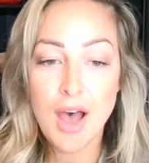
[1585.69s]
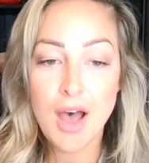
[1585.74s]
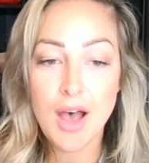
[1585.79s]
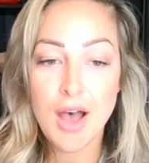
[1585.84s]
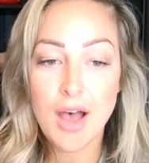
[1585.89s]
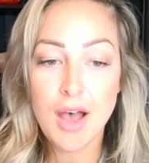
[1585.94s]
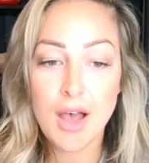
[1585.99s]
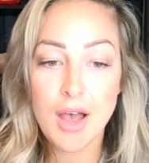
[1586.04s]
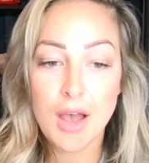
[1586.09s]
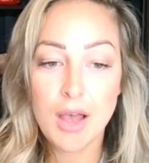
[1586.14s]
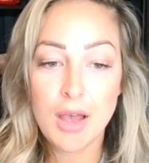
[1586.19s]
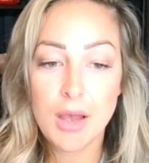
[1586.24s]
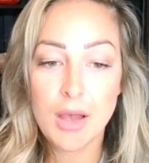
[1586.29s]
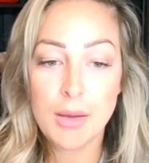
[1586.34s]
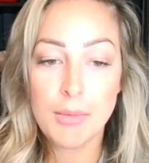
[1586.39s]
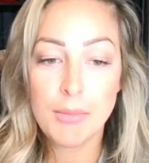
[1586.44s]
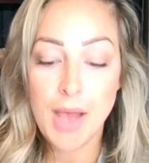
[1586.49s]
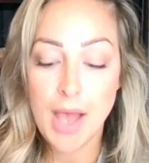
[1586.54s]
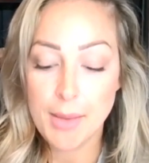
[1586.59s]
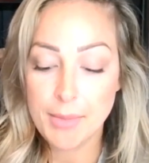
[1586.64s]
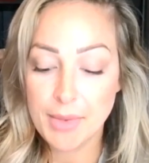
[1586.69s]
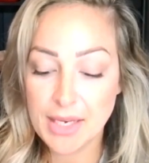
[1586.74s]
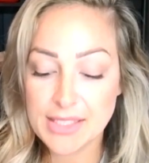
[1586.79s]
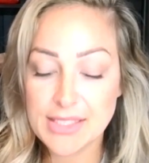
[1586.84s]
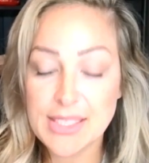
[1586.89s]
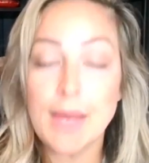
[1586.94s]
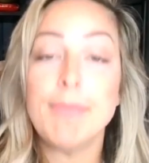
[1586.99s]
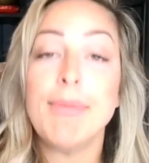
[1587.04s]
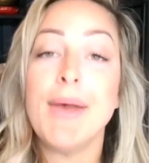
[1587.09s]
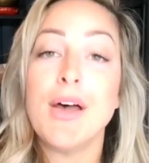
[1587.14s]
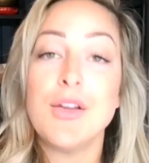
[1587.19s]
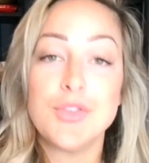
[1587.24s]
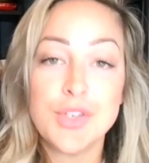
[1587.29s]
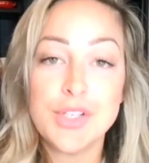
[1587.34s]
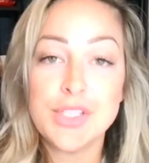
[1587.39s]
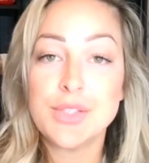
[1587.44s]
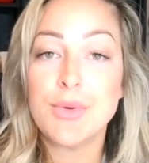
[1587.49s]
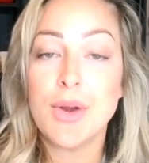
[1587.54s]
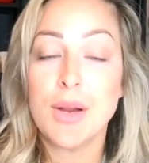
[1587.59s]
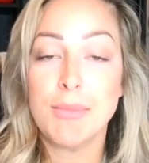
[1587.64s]
I'm going to set
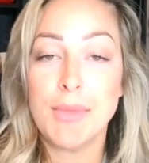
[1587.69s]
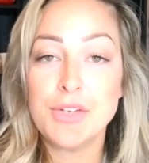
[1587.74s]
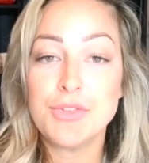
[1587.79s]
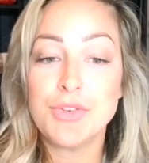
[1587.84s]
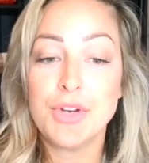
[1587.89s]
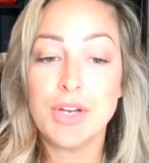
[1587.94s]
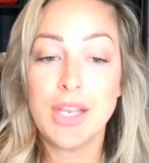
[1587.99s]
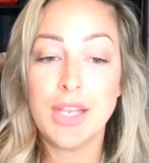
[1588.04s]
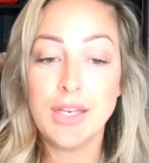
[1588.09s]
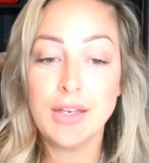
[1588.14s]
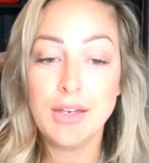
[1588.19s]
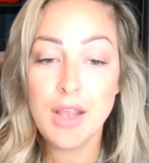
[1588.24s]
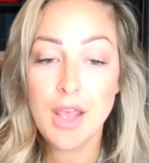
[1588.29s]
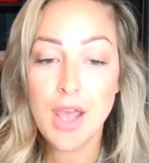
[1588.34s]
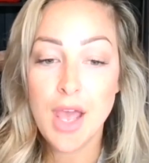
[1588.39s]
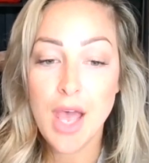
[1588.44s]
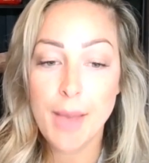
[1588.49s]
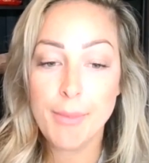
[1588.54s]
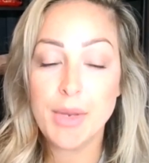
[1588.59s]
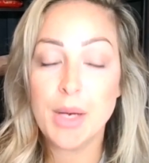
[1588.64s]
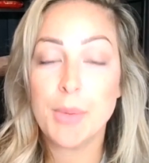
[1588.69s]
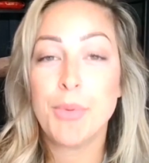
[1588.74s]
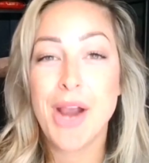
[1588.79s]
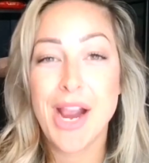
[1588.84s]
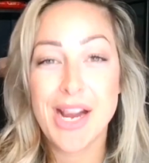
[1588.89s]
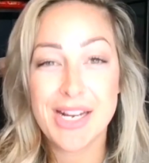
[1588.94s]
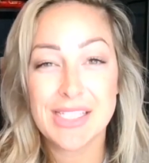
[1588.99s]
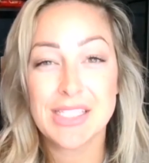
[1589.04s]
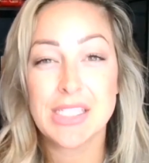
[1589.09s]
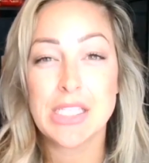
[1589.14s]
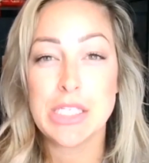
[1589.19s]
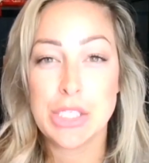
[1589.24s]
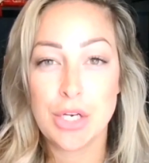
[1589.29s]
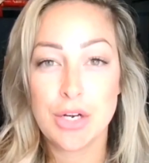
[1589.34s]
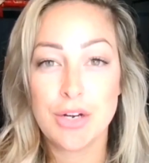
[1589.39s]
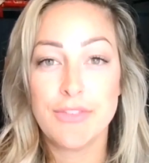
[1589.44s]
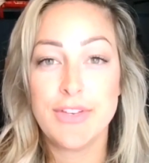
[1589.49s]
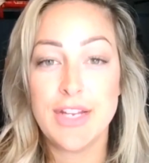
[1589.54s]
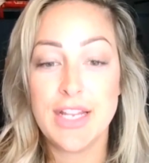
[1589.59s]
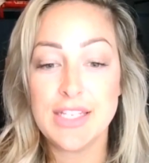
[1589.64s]
boundaries around my drinking. I'm going to practice
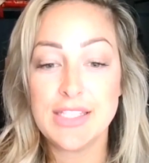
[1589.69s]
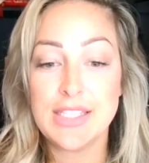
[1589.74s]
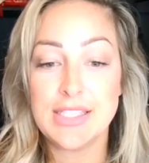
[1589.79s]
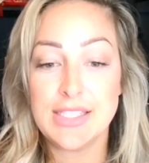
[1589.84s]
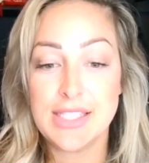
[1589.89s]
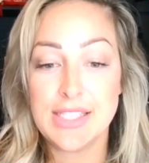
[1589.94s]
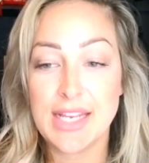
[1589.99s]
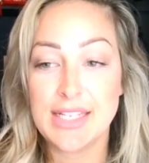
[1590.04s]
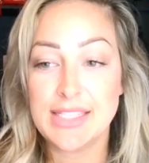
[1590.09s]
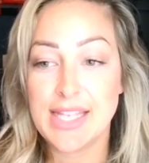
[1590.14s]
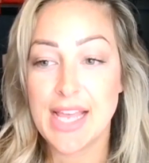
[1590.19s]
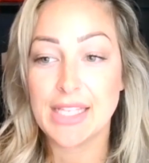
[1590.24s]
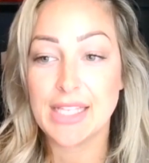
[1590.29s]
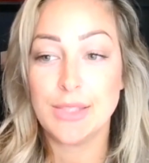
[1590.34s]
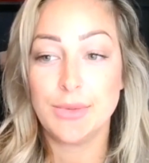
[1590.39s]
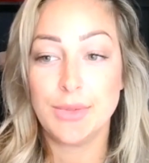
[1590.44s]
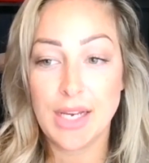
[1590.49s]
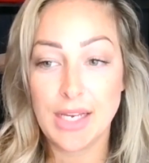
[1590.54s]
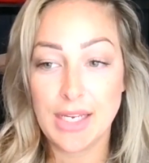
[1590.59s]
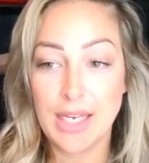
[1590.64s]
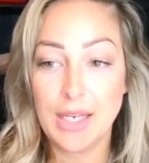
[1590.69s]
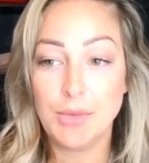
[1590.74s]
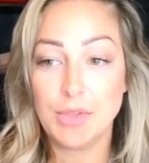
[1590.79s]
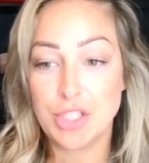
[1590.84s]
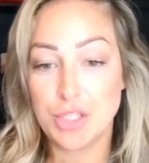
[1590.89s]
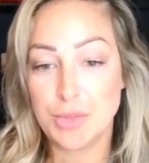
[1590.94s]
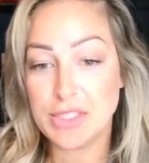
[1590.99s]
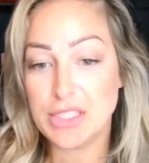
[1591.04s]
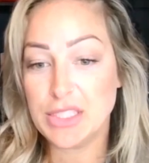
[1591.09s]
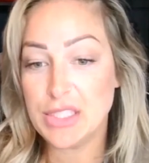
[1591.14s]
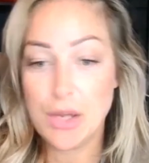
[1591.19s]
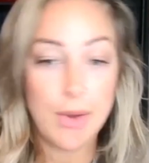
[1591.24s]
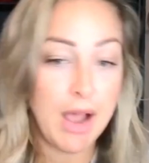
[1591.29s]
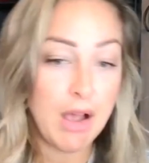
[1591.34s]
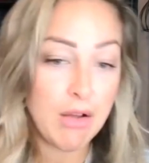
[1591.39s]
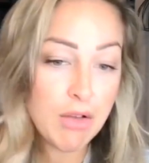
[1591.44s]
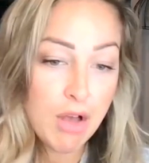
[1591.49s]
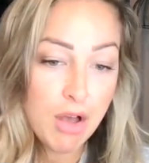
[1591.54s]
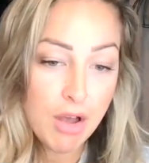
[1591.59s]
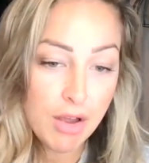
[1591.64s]
assertiveness and say exactly what I need, which means no
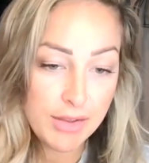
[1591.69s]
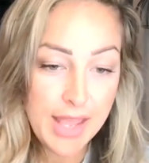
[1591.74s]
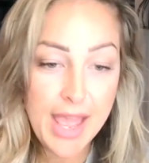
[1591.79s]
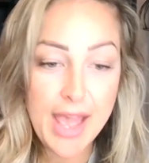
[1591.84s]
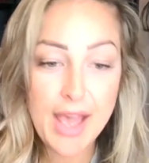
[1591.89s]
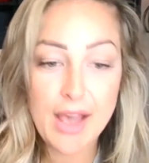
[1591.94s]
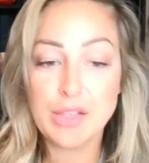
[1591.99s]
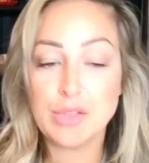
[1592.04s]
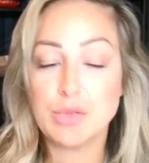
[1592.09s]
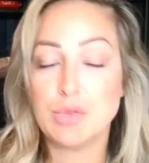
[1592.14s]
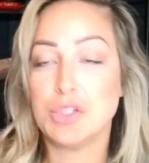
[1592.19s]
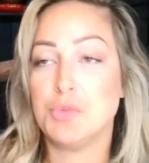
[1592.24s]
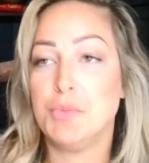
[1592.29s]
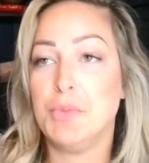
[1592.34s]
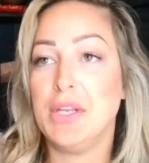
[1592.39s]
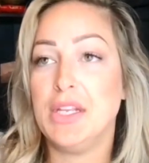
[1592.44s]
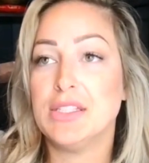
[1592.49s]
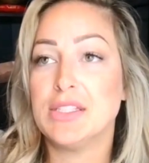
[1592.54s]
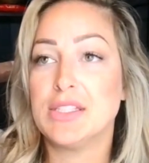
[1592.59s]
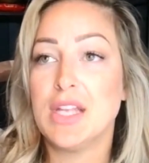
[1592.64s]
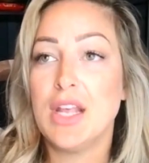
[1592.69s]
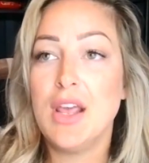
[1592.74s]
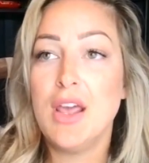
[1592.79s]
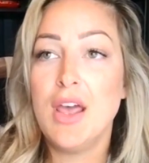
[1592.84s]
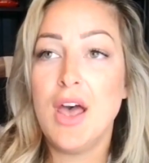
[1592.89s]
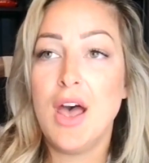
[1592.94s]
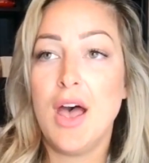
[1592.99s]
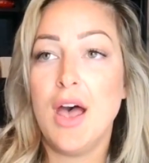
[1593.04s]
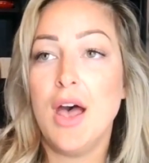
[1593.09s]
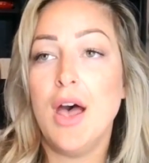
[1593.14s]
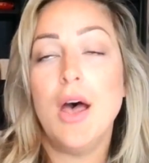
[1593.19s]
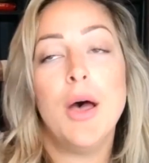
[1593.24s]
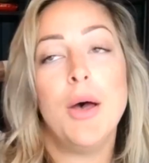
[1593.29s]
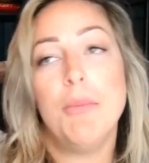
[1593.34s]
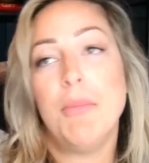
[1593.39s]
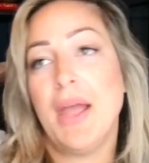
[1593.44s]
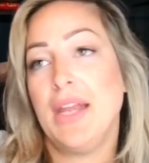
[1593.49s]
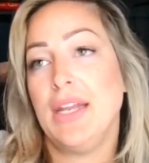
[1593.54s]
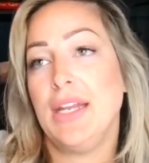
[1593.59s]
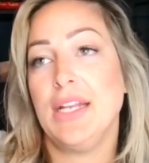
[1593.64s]
alcohol in the house, which means
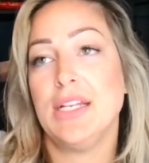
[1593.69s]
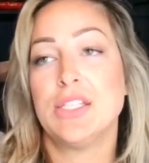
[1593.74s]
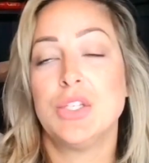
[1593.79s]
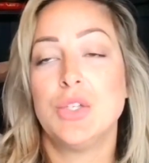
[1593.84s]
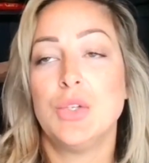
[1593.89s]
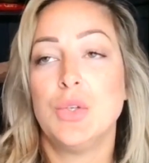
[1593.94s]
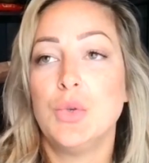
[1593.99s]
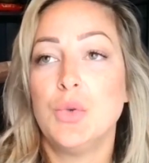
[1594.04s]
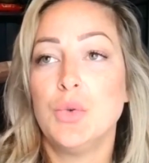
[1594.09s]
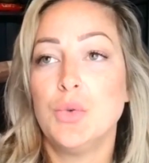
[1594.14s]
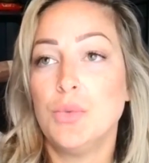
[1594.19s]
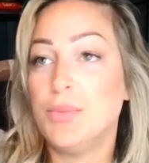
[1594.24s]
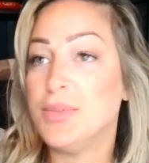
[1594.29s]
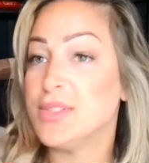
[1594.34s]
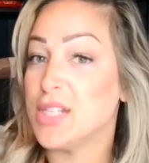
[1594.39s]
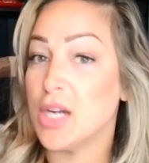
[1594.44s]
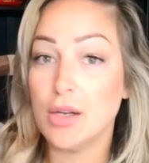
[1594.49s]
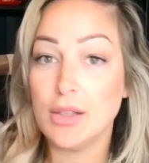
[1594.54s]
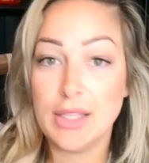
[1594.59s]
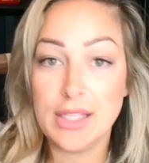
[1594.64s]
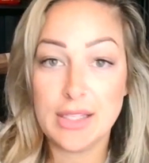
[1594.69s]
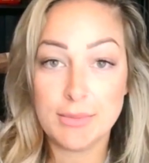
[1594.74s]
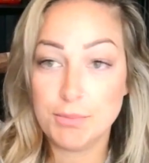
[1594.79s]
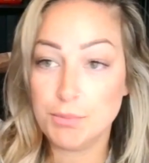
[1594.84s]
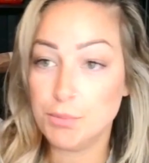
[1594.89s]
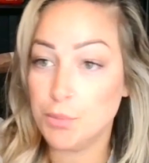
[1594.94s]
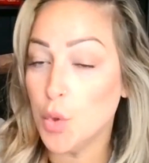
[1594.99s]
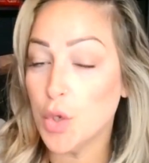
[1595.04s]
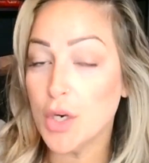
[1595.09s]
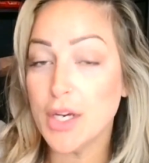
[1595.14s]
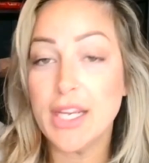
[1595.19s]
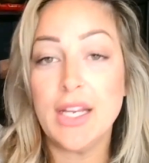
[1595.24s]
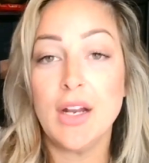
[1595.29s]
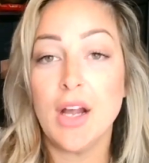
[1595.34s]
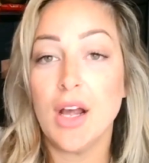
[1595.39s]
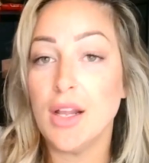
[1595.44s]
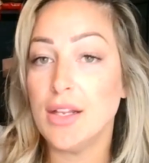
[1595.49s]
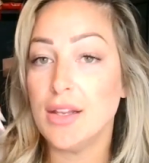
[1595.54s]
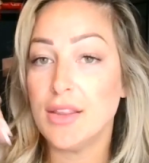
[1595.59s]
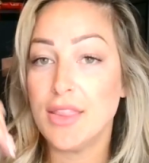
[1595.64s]
I need to start
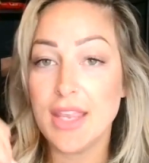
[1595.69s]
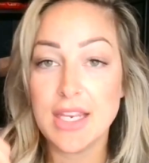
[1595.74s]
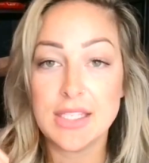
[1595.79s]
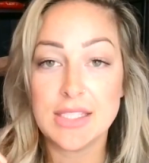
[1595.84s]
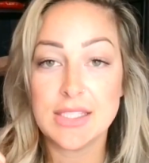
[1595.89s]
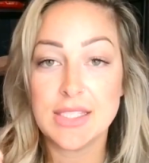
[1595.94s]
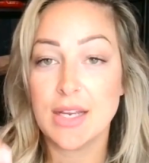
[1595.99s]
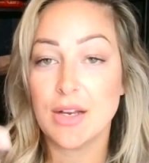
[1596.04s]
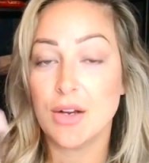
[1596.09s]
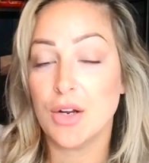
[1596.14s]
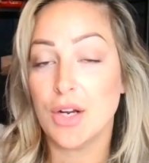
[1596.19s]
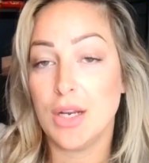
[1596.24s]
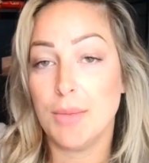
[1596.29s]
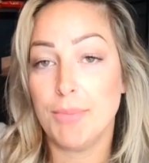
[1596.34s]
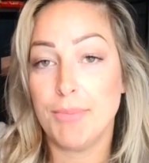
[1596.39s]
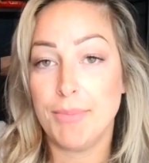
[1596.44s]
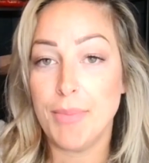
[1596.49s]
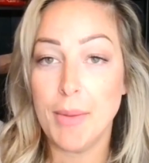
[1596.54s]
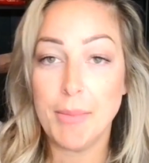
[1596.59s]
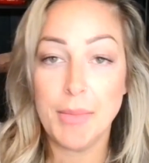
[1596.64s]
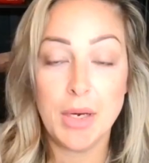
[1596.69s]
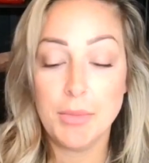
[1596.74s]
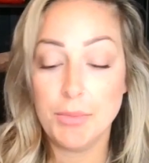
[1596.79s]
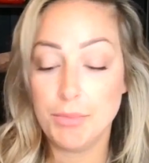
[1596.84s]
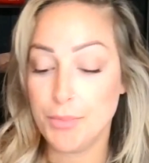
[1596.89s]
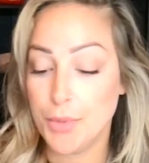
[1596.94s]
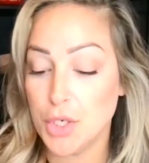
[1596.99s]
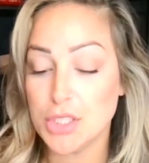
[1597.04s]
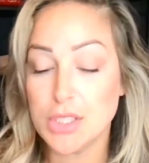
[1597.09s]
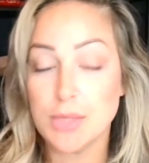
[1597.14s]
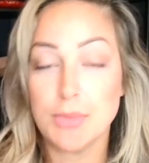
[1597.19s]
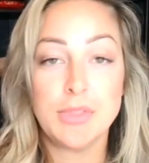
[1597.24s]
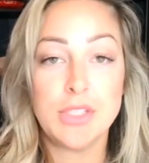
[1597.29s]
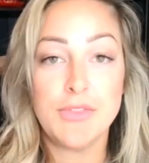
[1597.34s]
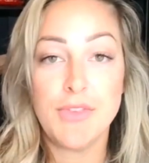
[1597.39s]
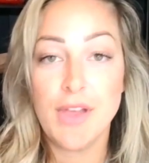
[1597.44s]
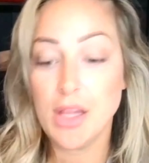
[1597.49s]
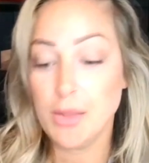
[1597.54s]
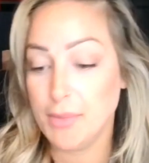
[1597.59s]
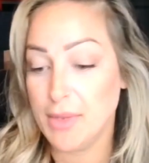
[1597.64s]
working on things that are I'm going to personal
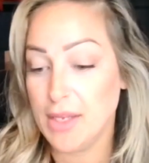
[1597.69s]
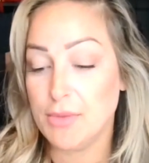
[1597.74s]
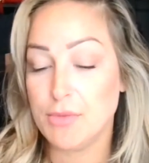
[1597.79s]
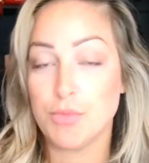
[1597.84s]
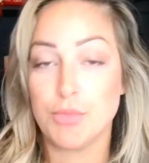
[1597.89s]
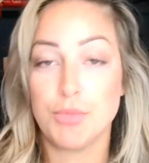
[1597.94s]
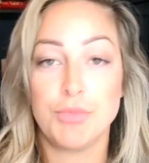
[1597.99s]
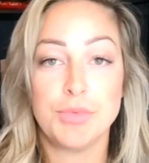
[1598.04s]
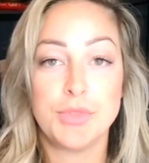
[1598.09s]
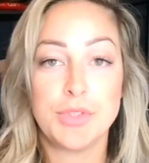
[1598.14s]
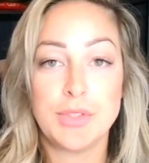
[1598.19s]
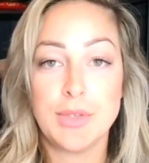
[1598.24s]
development,